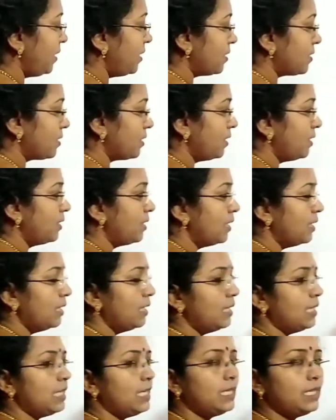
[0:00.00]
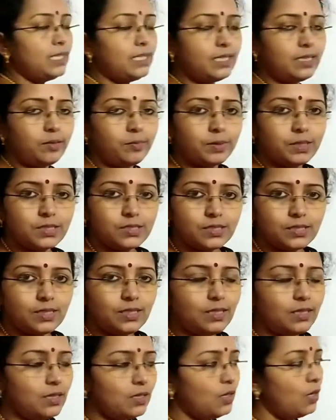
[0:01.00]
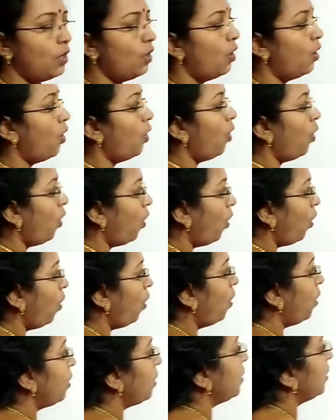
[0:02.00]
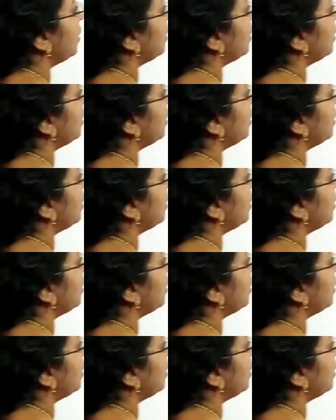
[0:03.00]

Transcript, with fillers: as an inhibitor or